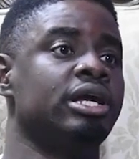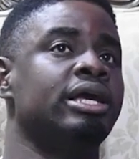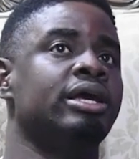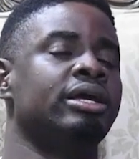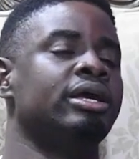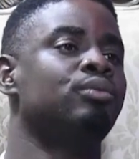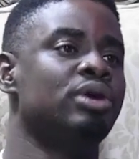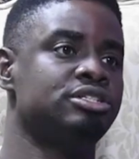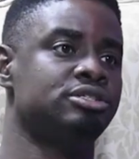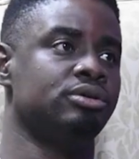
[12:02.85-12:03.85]
he, he, he,
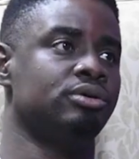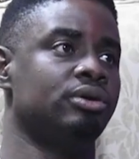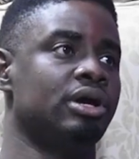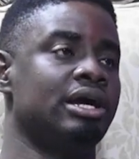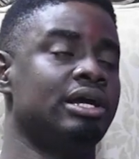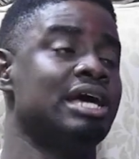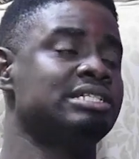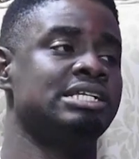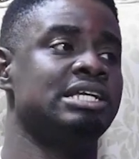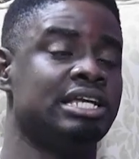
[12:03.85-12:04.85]
went to uh, he
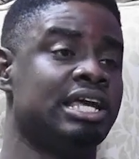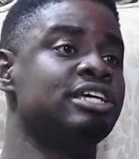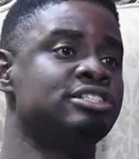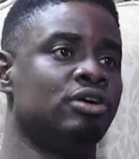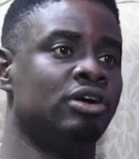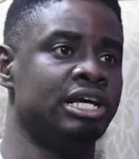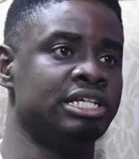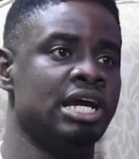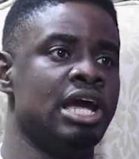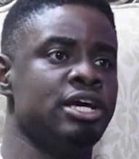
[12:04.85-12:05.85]
attended king's
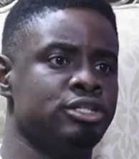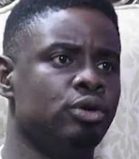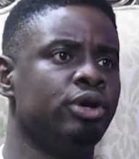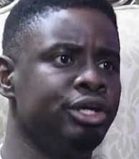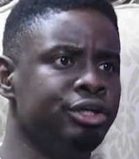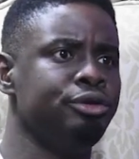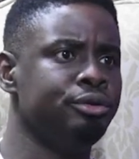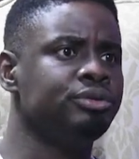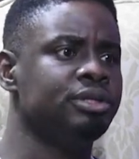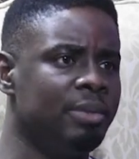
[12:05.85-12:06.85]
college okay. so he
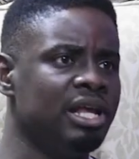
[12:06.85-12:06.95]
knew the okay.